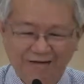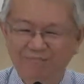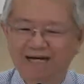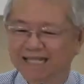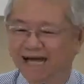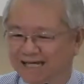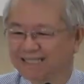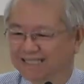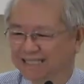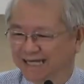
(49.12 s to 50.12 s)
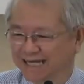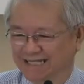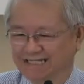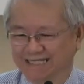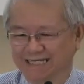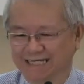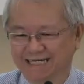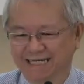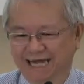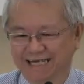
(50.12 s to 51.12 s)
among other things.
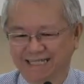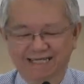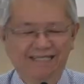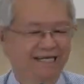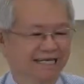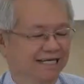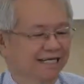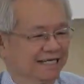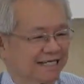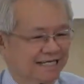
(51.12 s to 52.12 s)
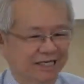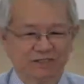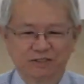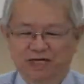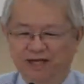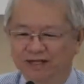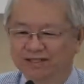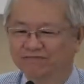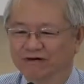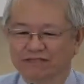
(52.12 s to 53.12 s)
And I think uh, a lot
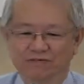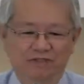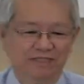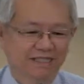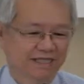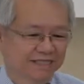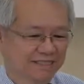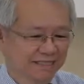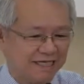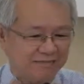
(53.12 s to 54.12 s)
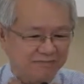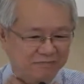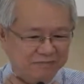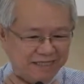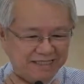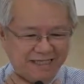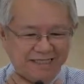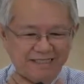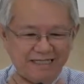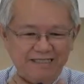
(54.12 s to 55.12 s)
of us will need some
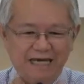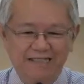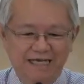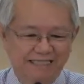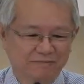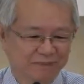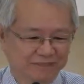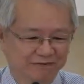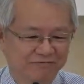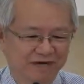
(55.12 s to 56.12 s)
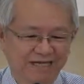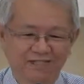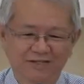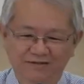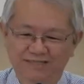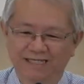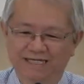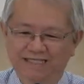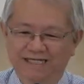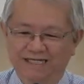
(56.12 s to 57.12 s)
expert advice on
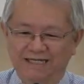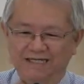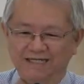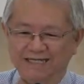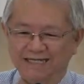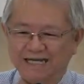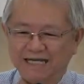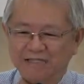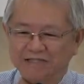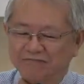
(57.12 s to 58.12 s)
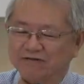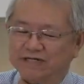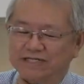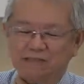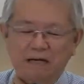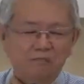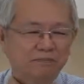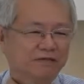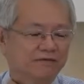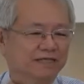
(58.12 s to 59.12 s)
this. Uh, difficult
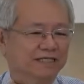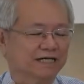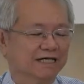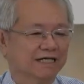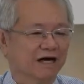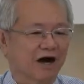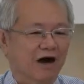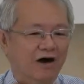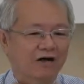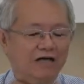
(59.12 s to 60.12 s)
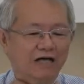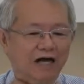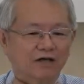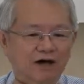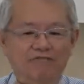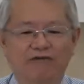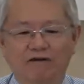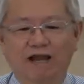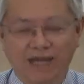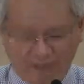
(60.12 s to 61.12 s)
period of
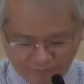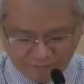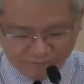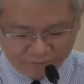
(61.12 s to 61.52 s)
our life.